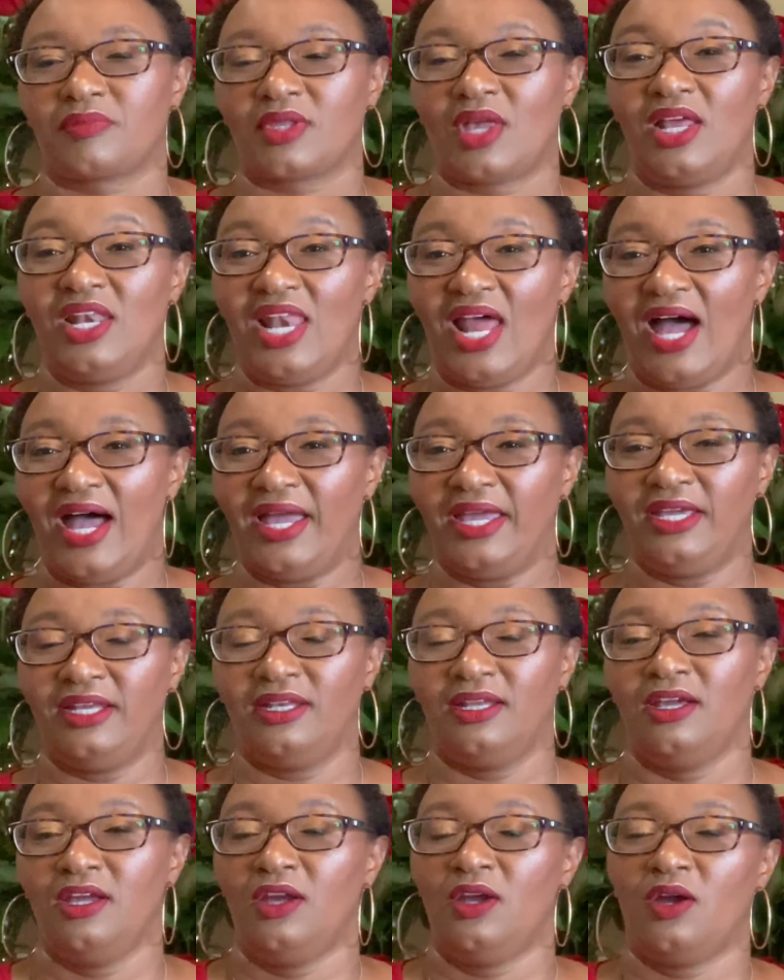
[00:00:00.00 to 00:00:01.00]
line
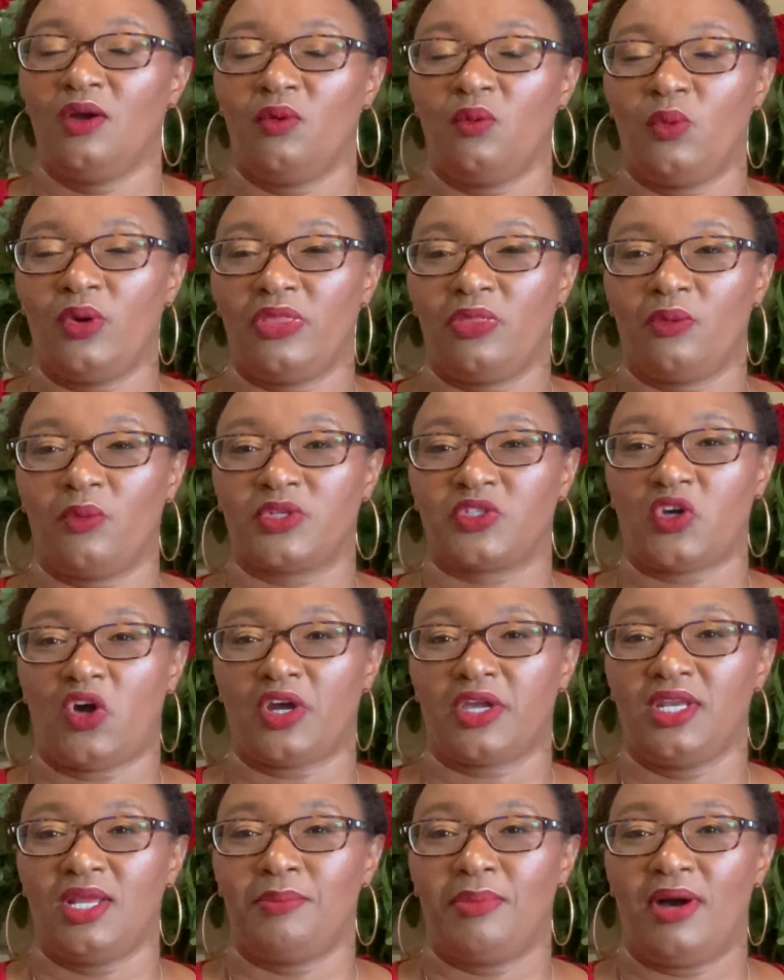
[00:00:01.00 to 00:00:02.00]
when they were
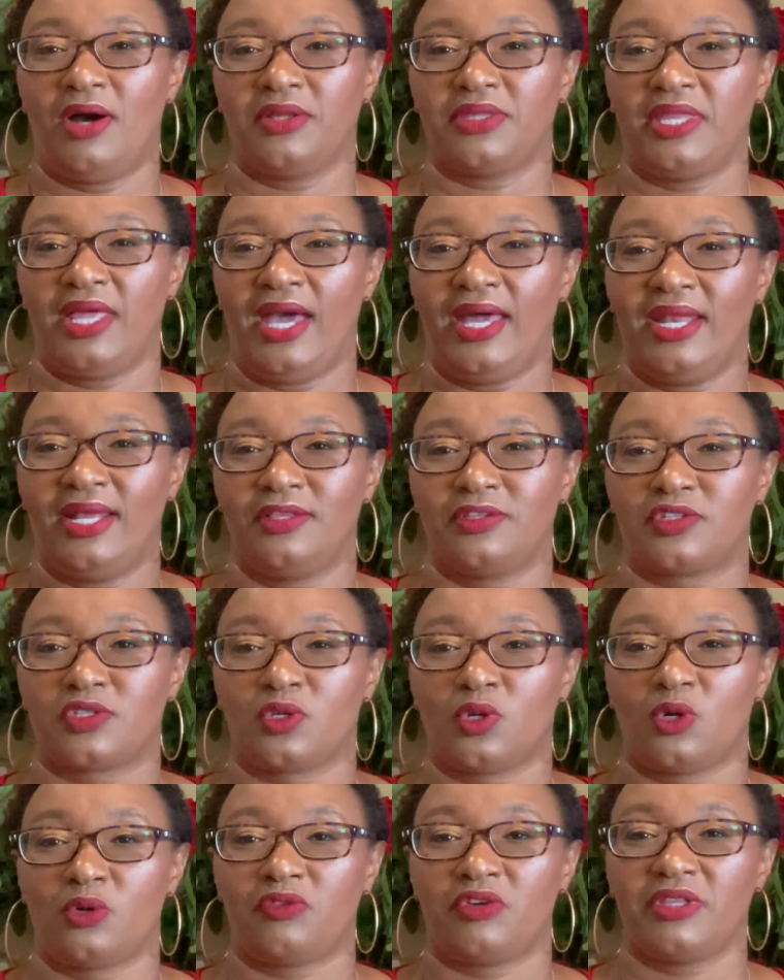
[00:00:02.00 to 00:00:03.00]
talking about that. And
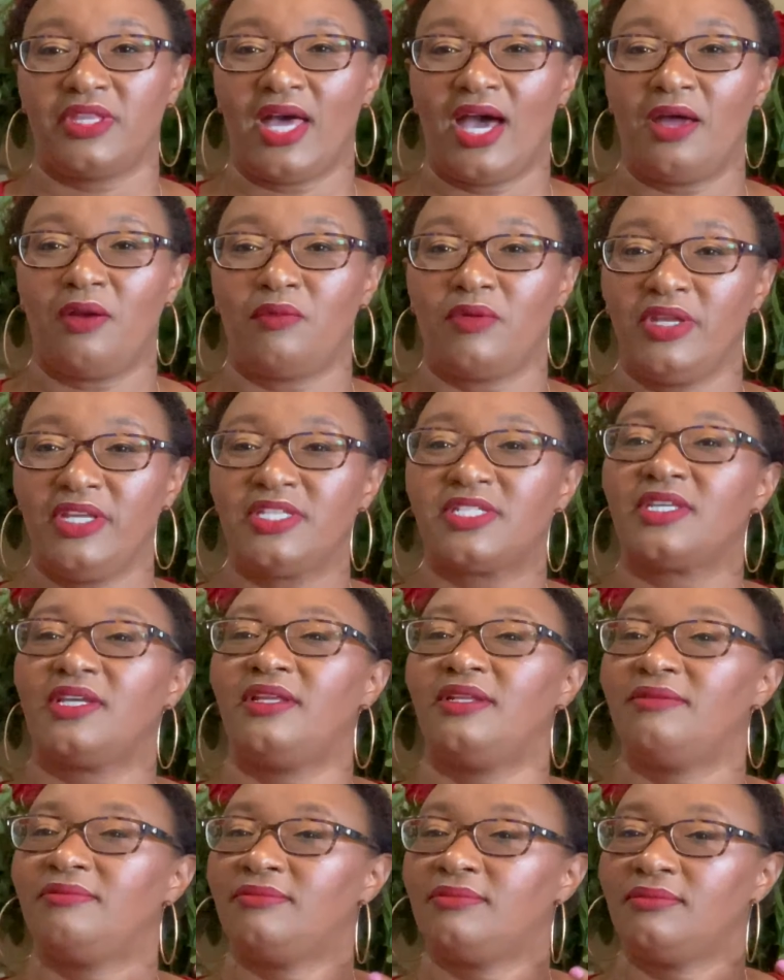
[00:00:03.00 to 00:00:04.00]
so for that
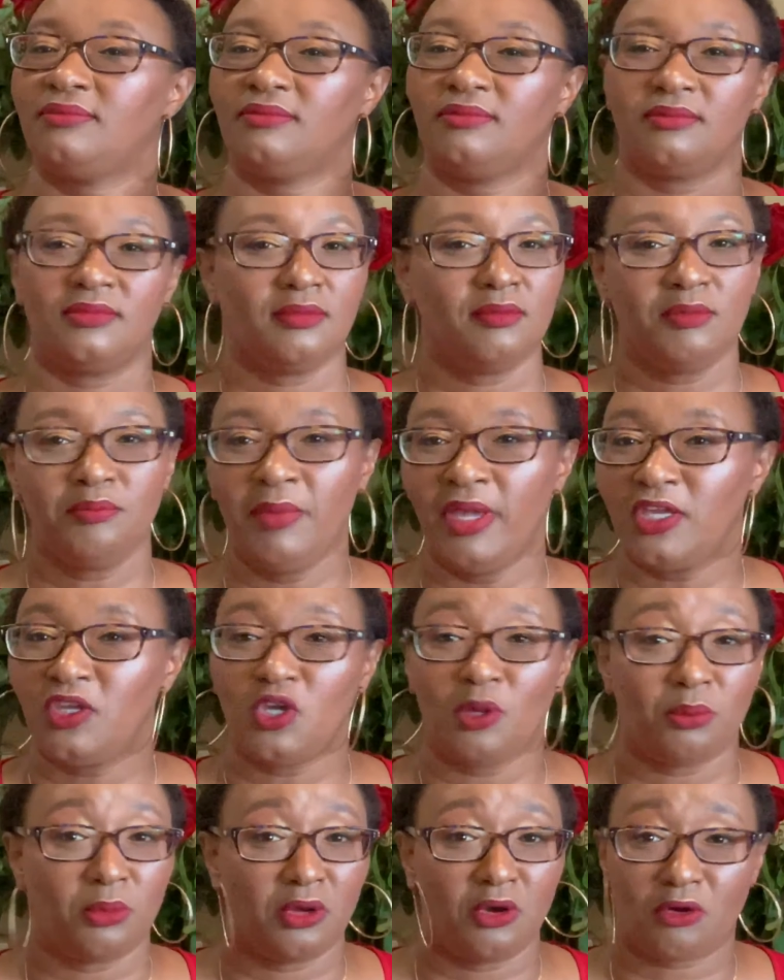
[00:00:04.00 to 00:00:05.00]
reason, make
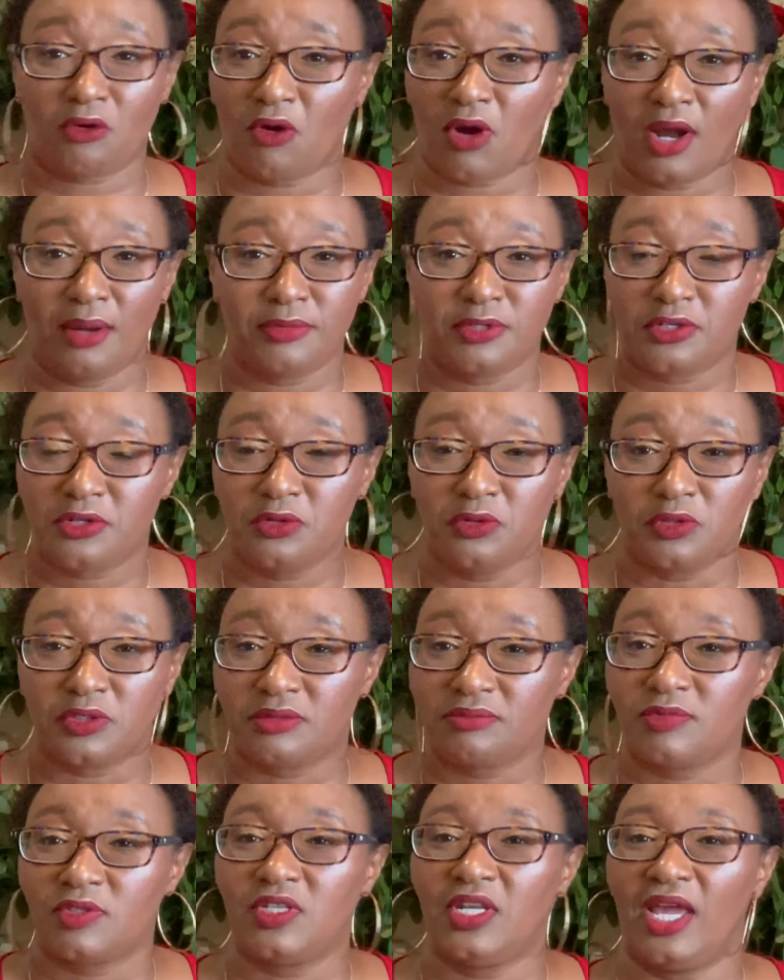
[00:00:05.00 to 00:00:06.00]
your miracle come true
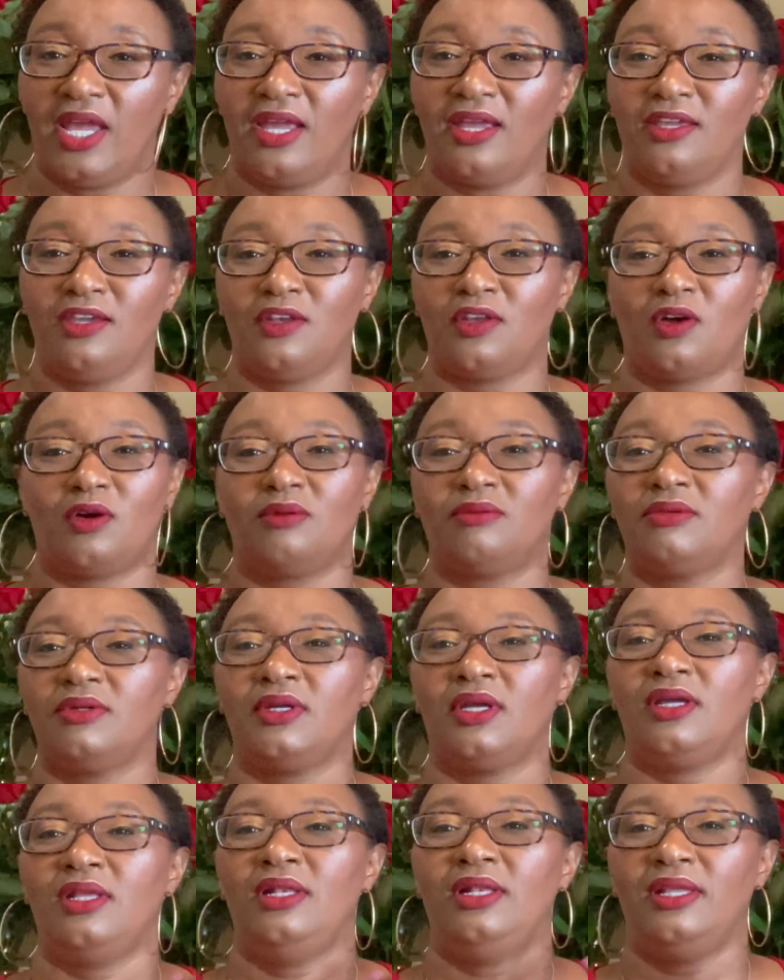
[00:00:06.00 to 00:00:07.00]
today.
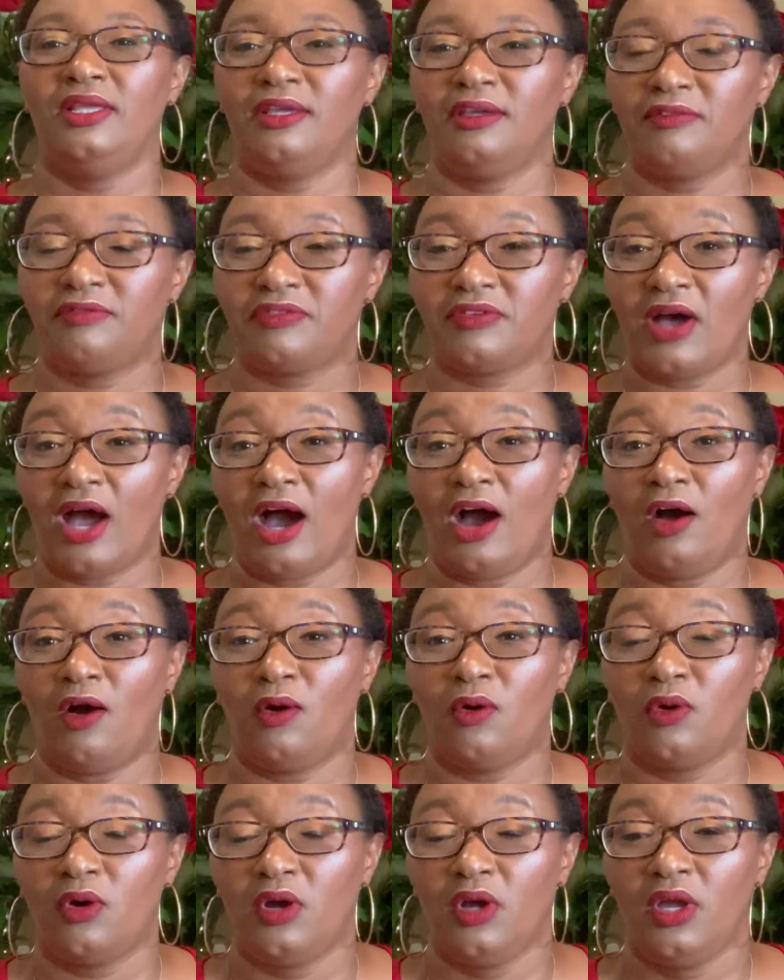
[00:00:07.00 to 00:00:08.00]
Live
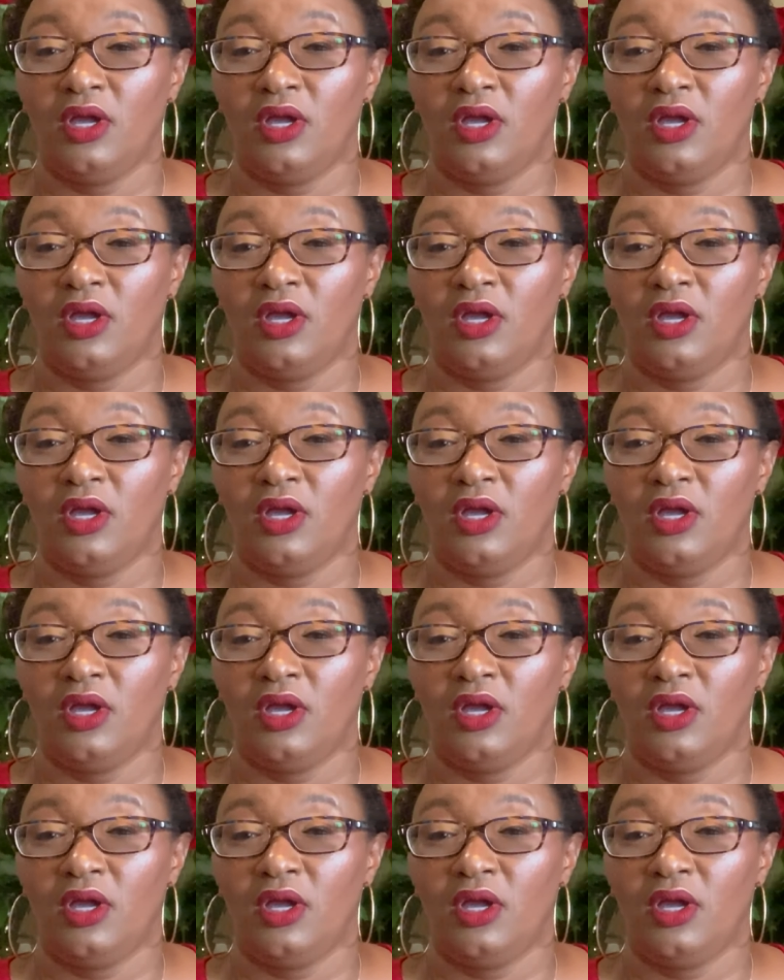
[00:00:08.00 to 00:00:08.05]
how